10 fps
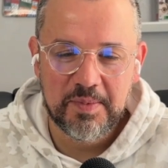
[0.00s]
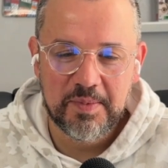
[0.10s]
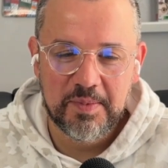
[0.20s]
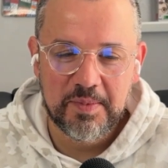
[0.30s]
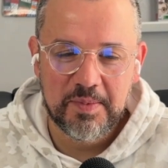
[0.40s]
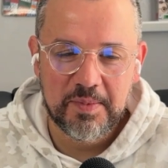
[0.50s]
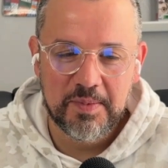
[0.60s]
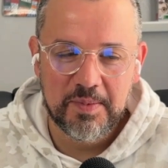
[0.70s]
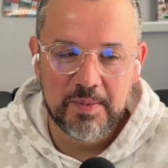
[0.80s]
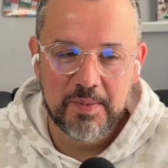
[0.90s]

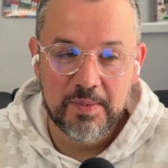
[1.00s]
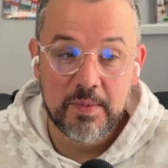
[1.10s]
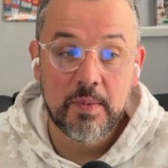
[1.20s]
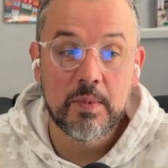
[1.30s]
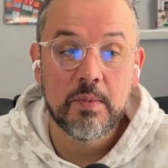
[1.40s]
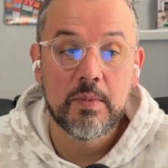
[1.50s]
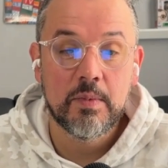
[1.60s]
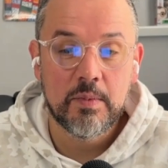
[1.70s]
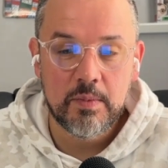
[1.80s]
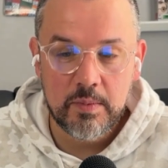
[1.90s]

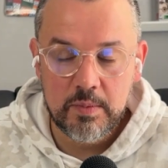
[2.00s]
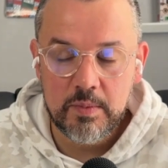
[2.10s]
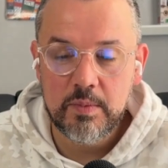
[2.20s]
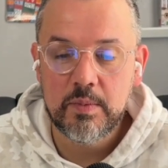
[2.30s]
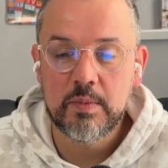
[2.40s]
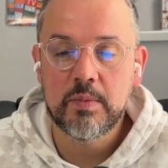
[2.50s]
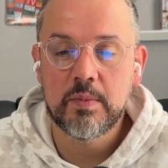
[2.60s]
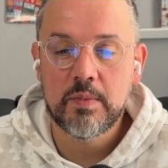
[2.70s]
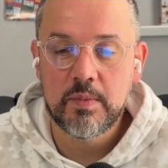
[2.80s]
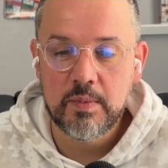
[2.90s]

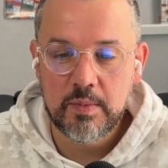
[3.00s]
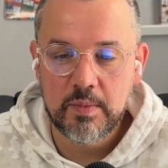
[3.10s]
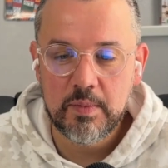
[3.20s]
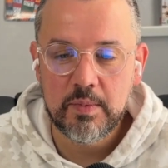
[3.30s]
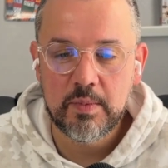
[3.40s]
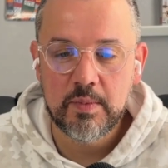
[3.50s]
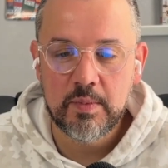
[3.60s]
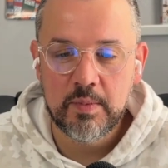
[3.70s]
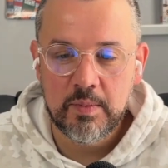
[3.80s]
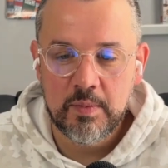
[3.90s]

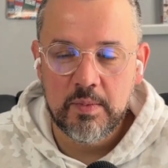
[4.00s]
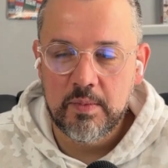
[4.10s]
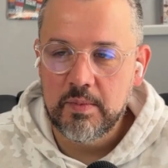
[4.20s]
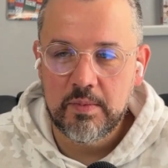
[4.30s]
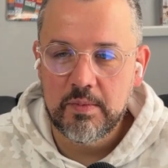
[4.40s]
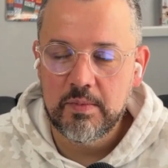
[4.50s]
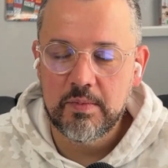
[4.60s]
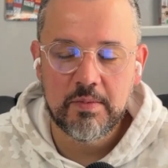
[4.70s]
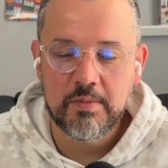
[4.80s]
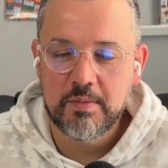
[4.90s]

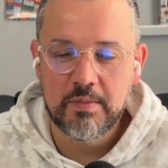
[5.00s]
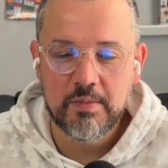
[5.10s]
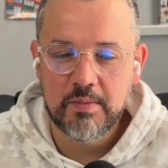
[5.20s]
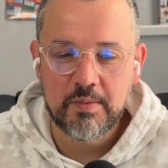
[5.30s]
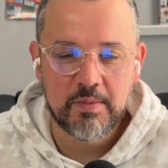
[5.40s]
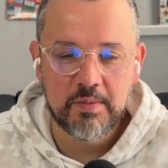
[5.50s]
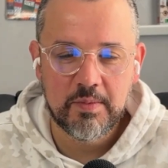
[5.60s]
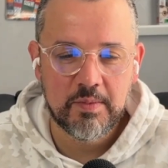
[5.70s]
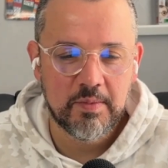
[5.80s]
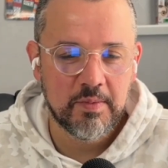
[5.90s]

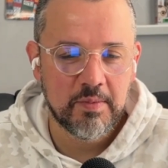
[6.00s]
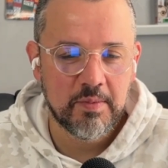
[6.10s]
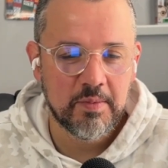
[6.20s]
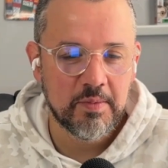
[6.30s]
The person shown says nothing.